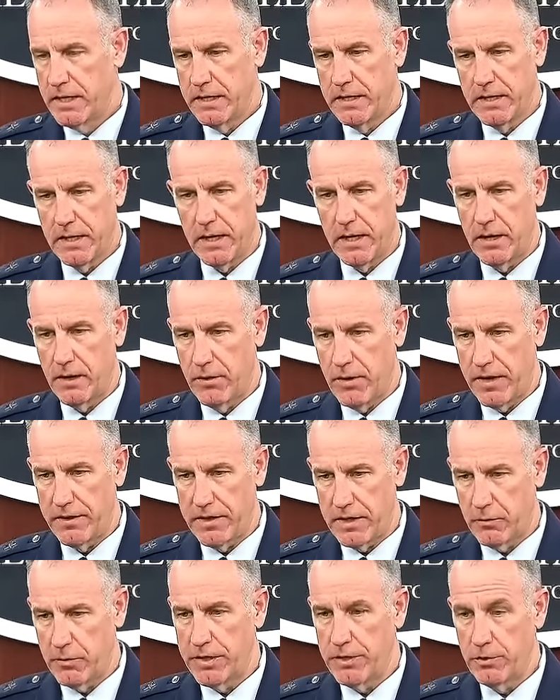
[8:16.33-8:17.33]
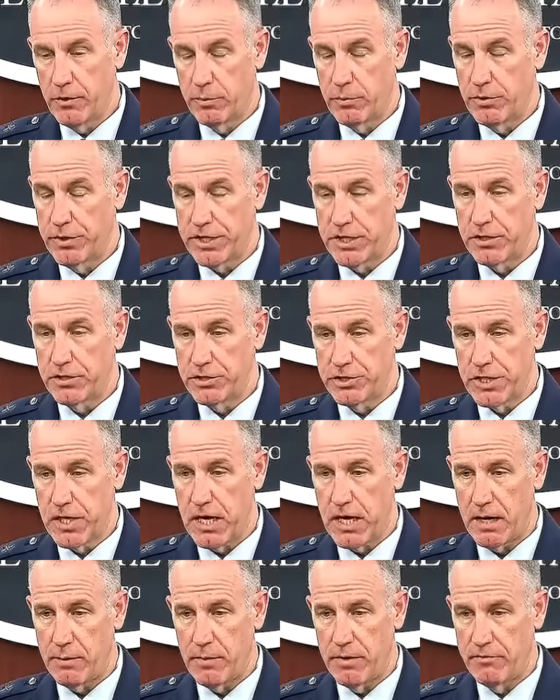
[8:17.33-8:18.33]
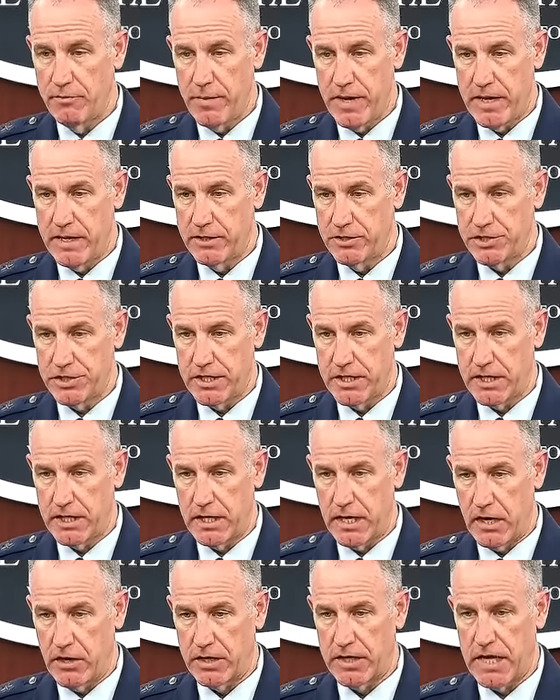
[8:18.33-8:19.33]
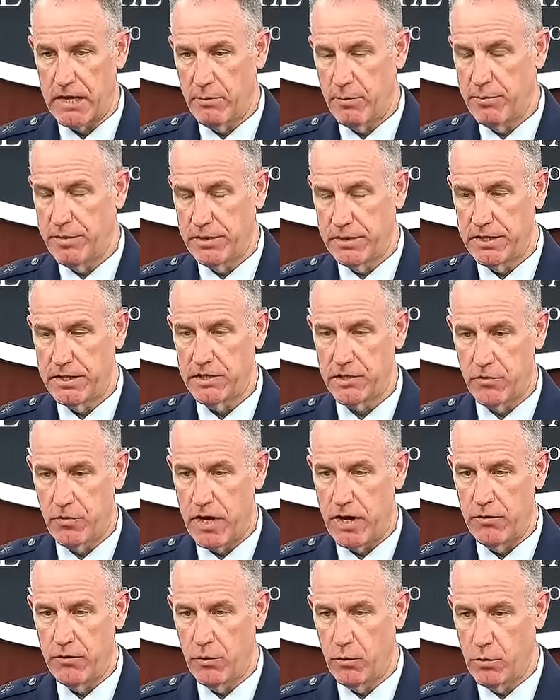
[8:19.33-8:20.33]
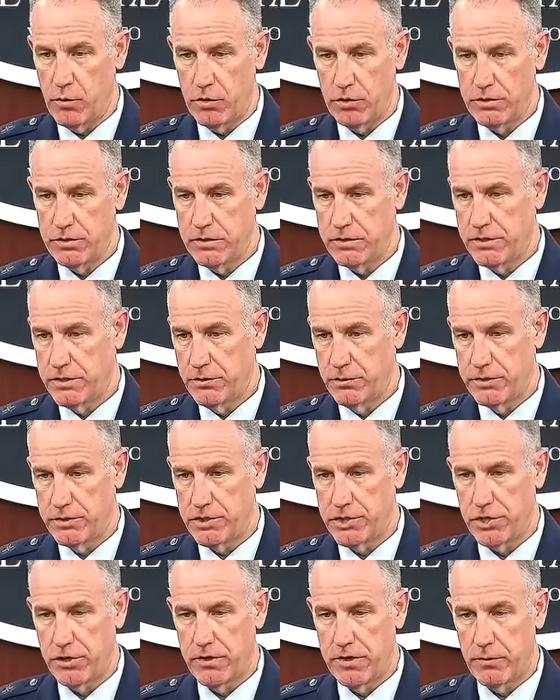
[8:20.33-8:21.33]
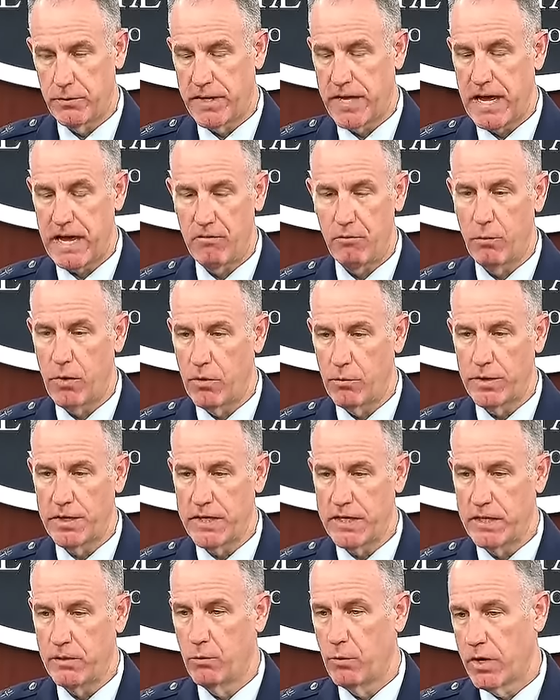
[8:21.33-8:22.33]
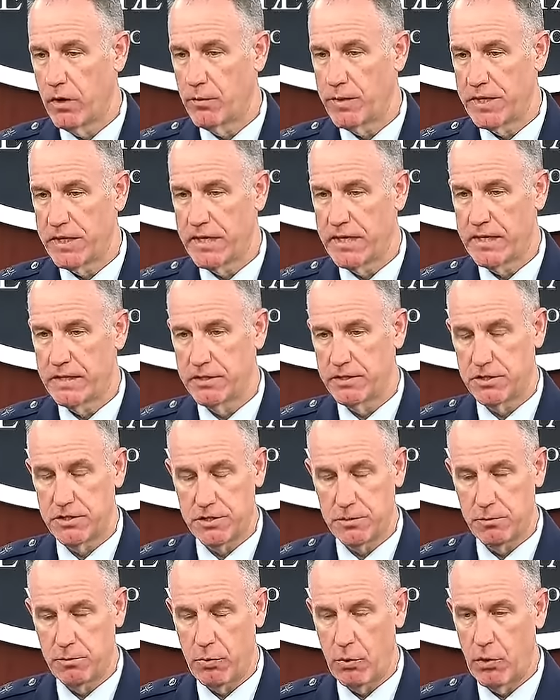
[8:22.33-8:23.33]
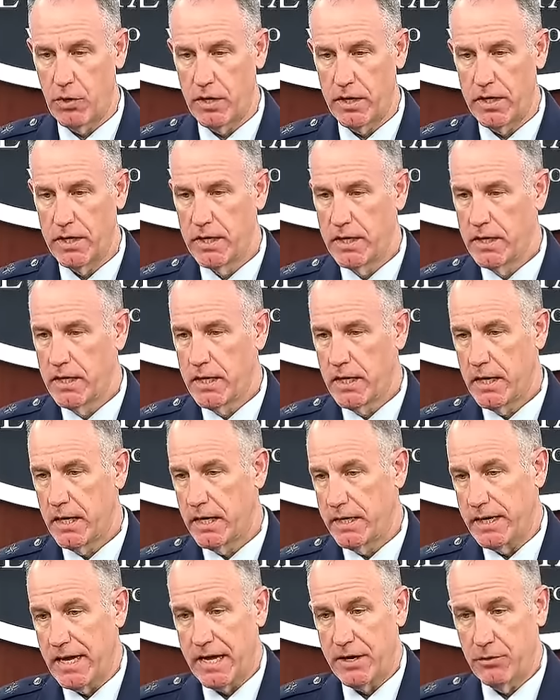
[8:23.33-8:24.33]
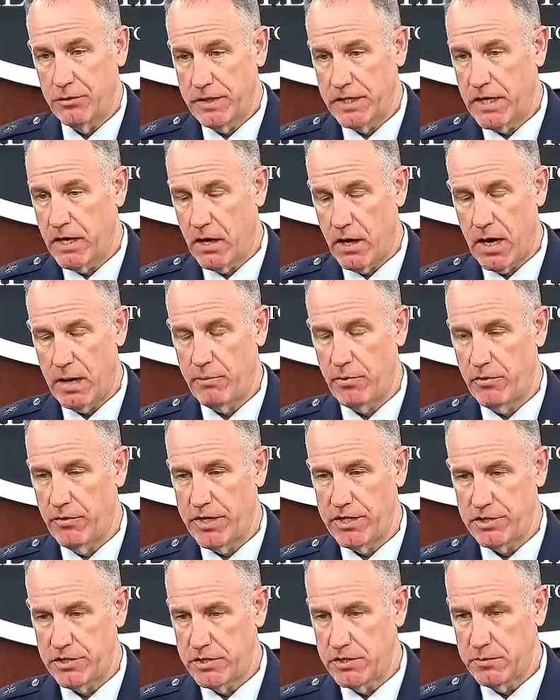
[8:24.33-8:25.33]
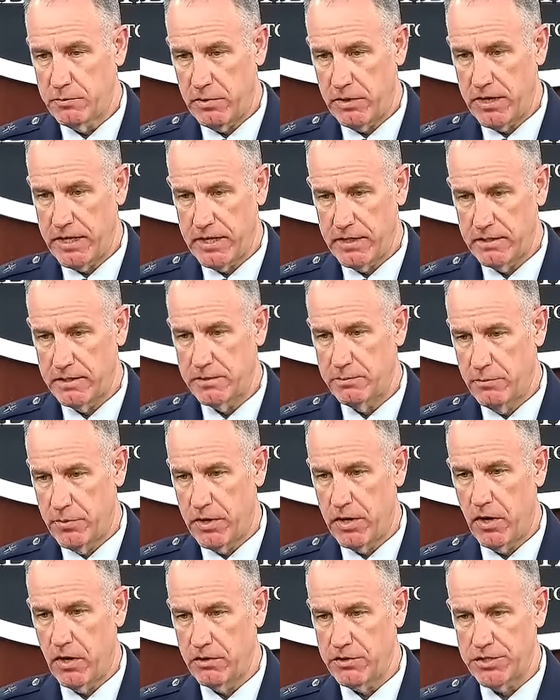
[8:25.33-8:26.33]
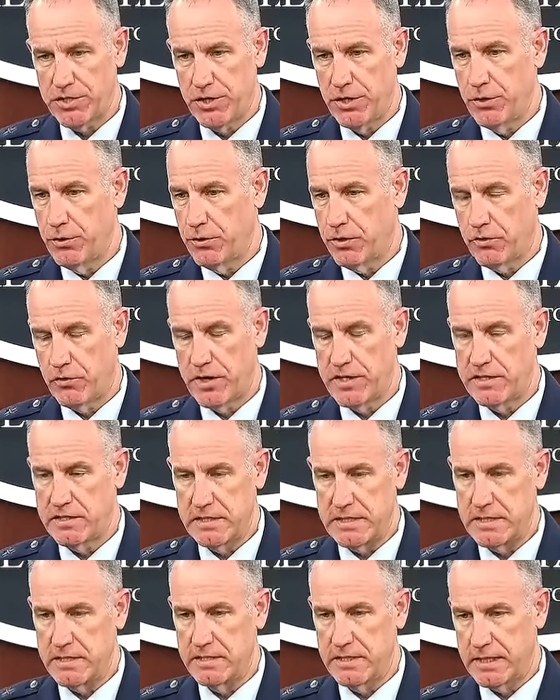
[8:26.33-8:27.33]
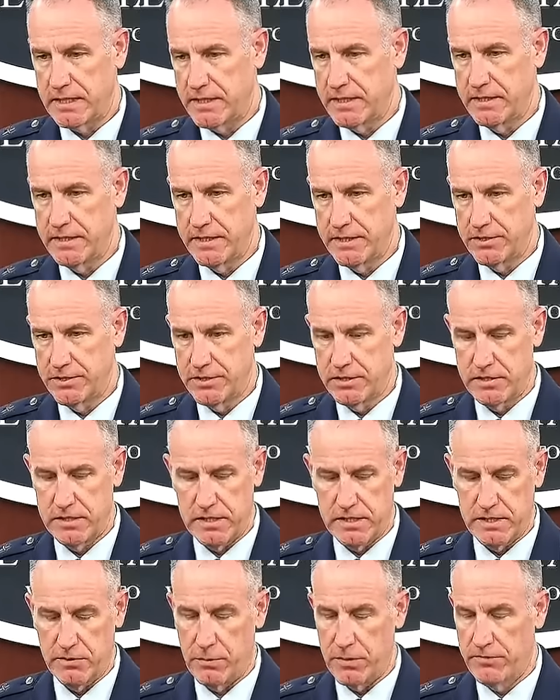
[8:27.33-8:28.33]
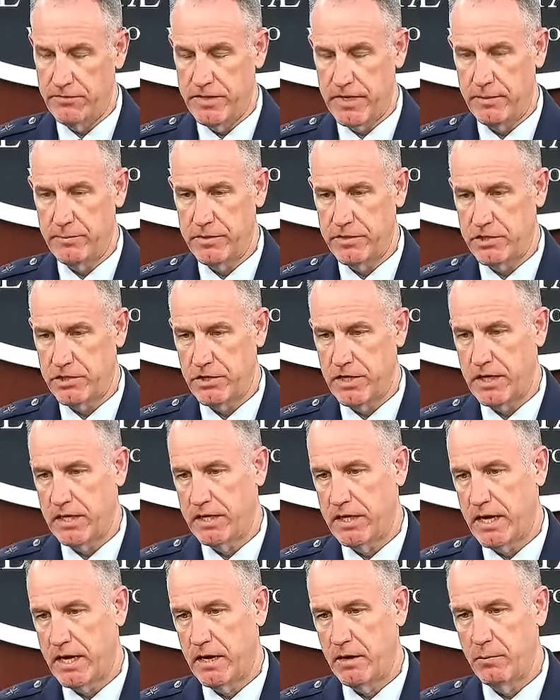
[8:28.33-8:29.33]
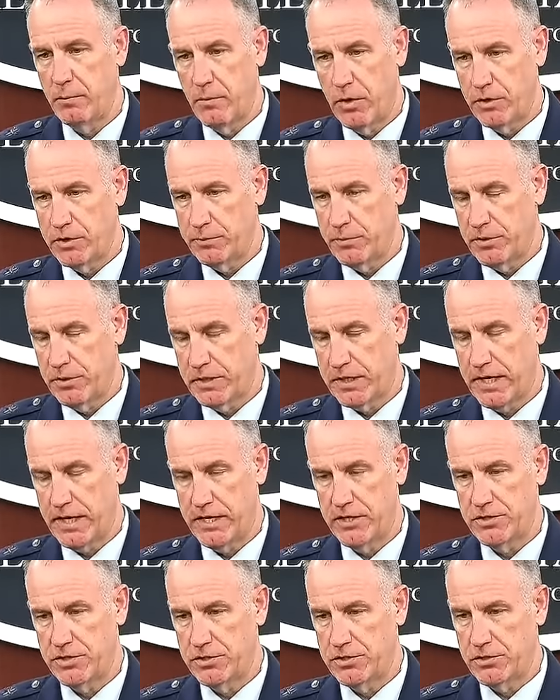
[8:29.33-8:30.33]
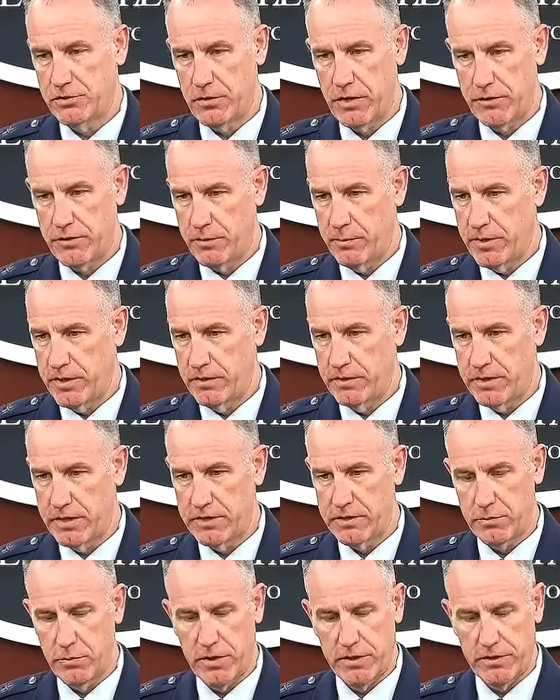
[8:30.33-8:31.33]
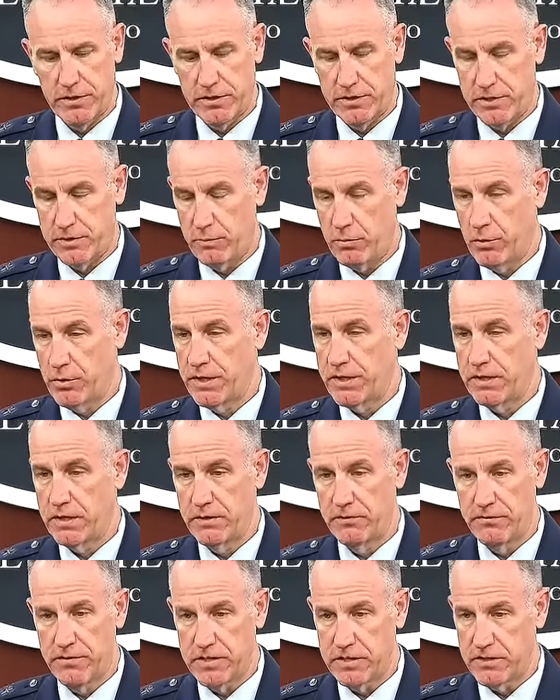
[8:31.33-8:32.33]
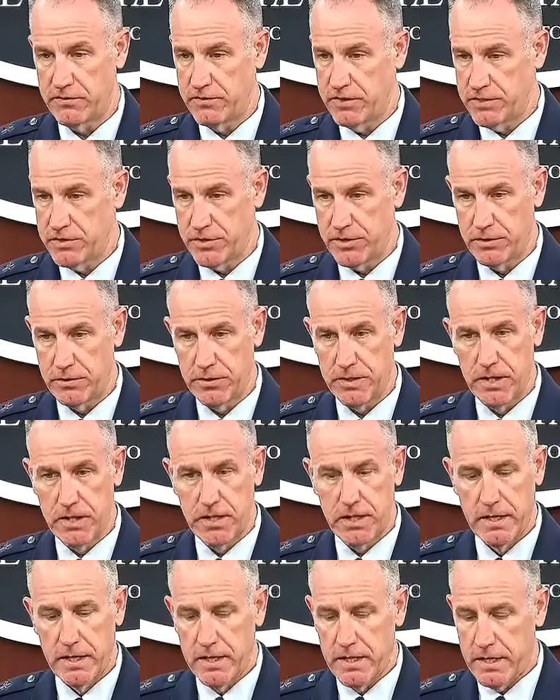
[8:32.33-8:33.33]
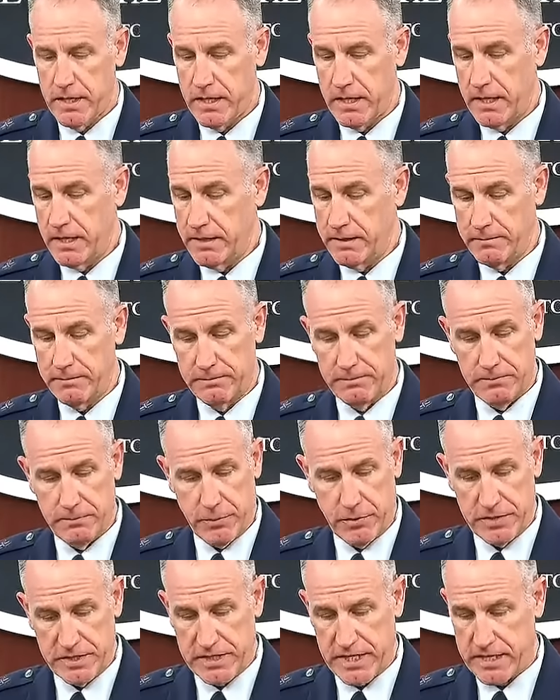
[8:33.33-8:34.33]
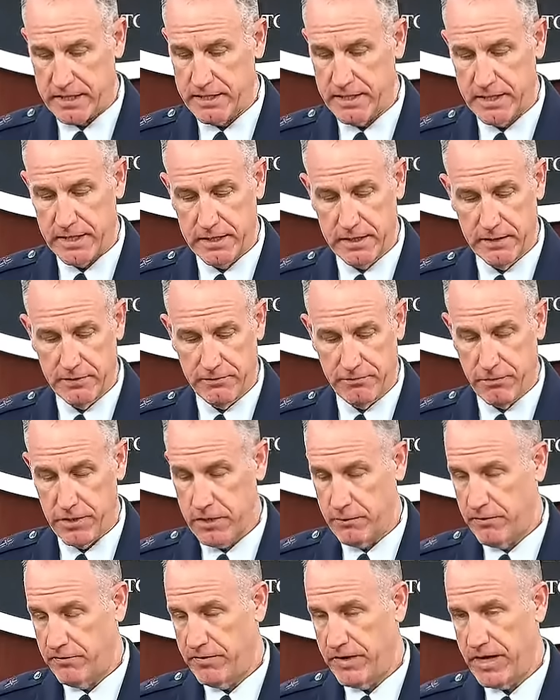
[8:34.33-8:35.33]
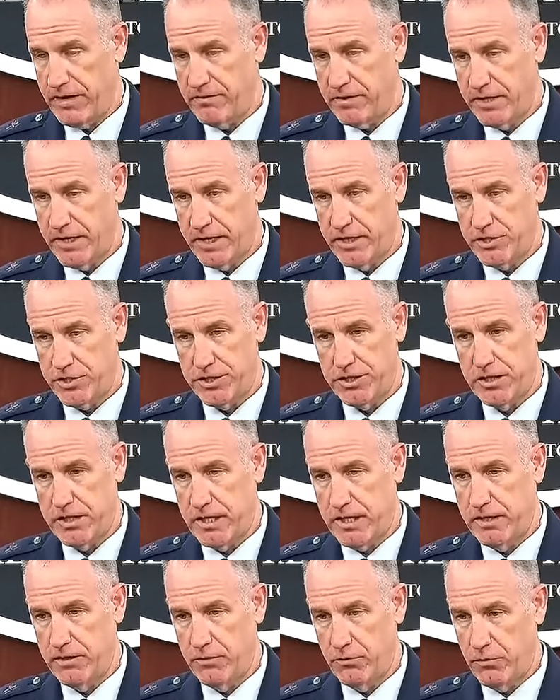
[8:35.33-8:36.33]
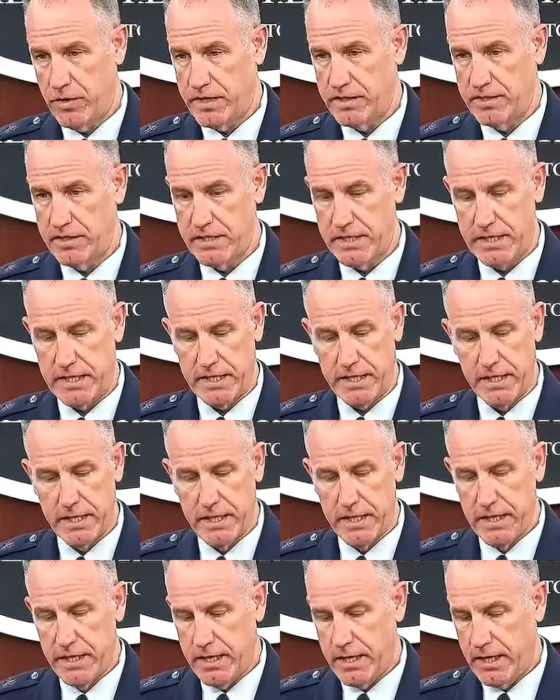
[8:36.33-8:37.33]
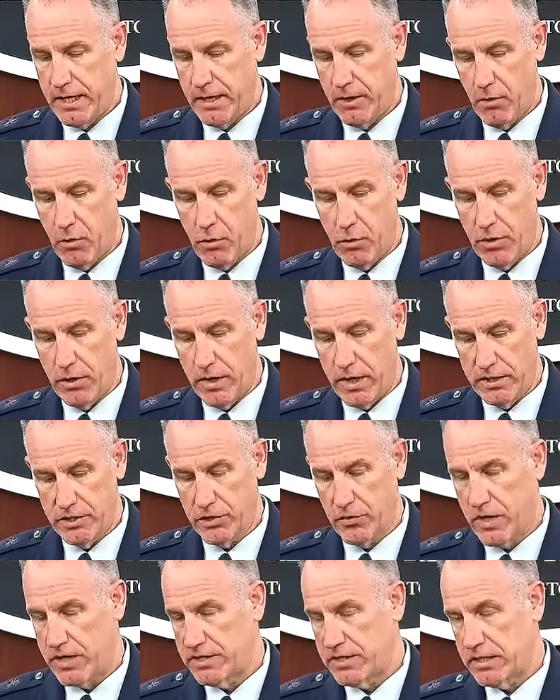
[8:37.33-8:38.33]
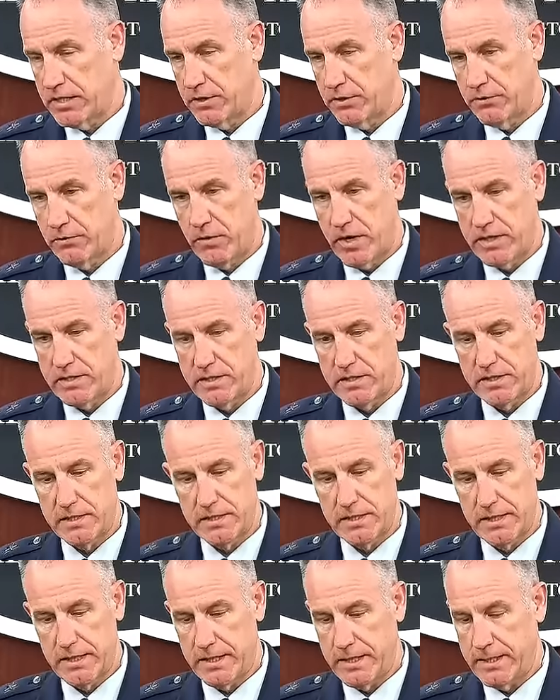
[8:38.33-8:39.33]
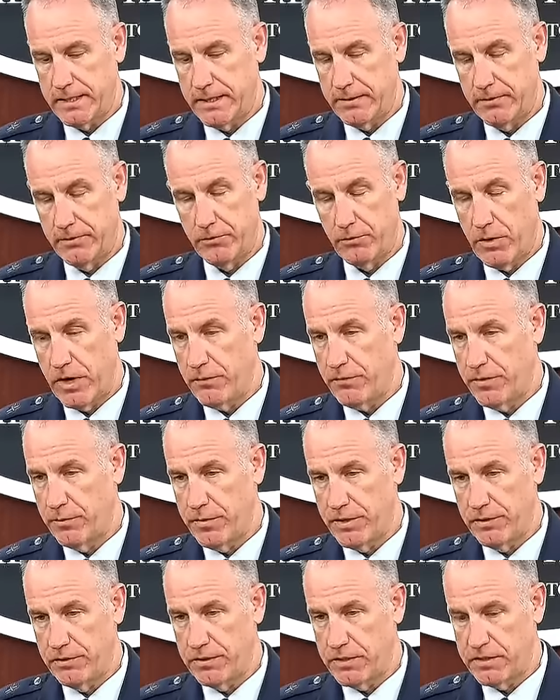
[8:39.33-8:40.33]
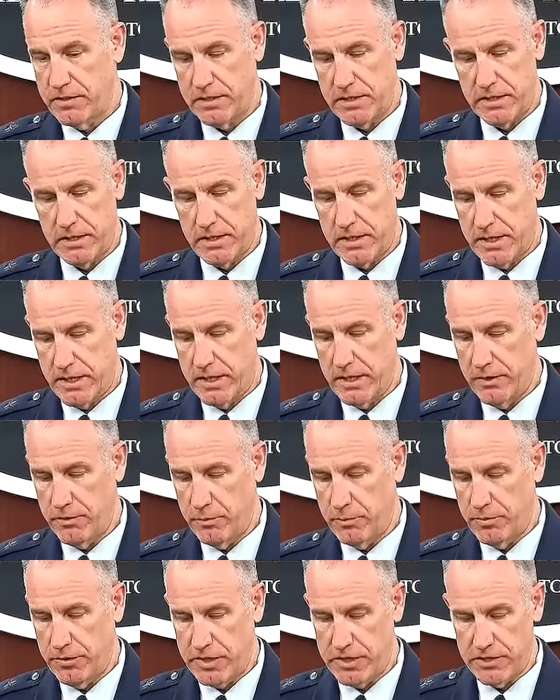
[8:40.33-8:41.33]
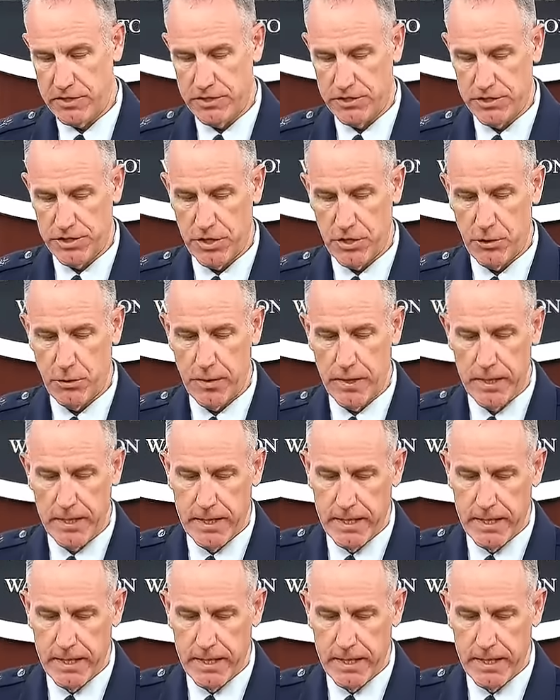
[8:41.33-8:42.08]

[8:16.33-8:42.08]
I think we do a pretty good job of managing our capabilities around the world to ensure that we have what we need, where we need it to support not only our operations plans, but also crises and contingencies. And we've demonstrated that on multiple occasions throughout the Middle East, whether it's supporting the defense of Israel, protecting the freedom of navigation in the Red Sea, or addressing threats throughout the Middle East and other places. So,